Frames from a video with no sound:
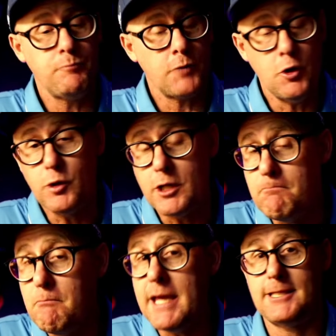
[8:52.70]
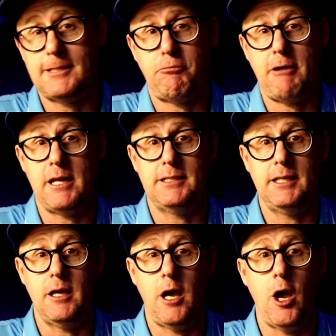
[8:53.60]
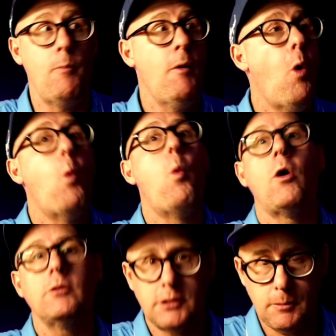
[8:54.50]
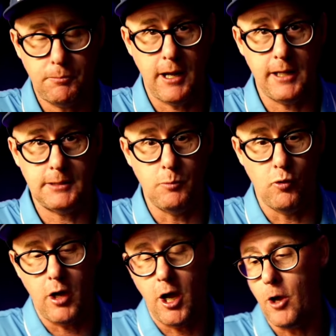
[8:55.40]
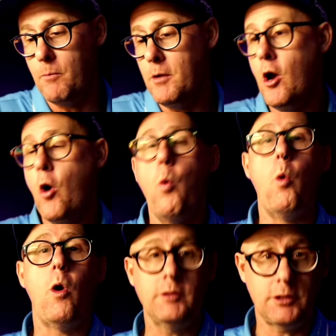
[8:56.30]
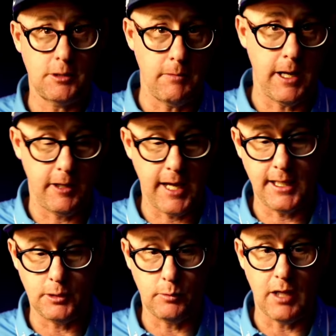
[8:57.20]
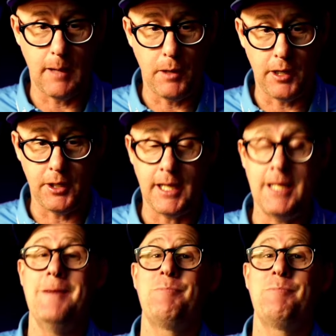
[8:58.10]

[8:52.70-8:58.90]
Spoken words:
who commits to practicing at home, wants to practice more at home, wants to make gains with their putting,